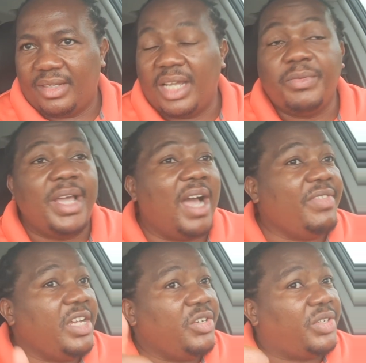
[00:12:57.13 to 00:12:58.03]
And we have
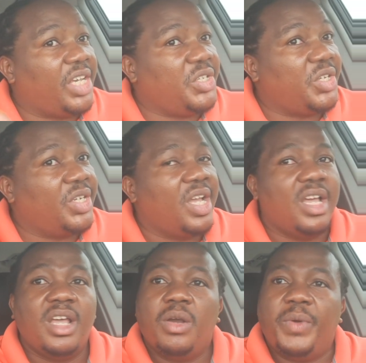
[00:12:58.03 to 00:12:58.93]
the education,
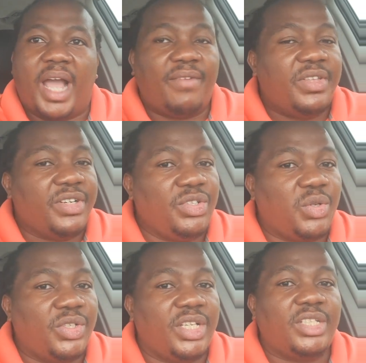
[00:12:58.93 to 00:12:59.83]
we have the
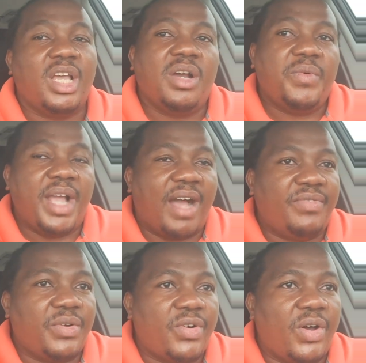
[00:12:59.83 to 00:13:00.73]
resources, we have
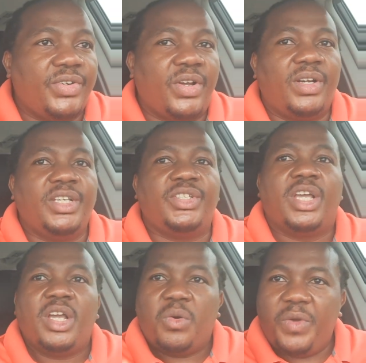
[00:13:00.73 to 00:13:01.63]
the raw knowledge,
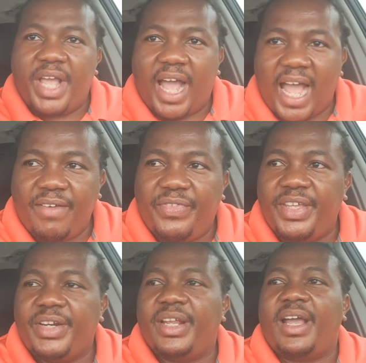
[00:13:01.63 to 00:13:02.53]
we have
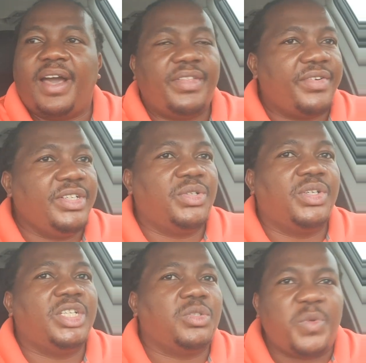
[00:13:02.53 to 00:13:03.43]
the other
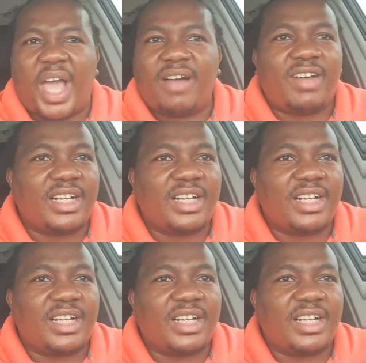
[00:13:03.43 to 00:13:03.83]
resources, we have